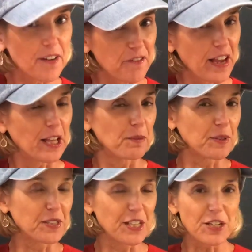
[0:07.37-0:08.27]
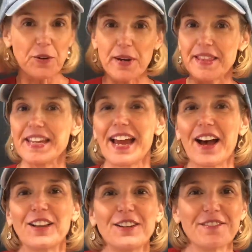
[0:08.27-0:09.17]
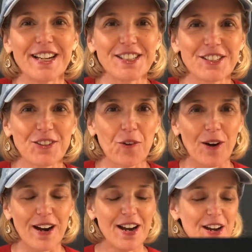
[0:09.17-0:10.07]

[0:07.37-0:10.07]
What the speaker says: available to you in the LFS store.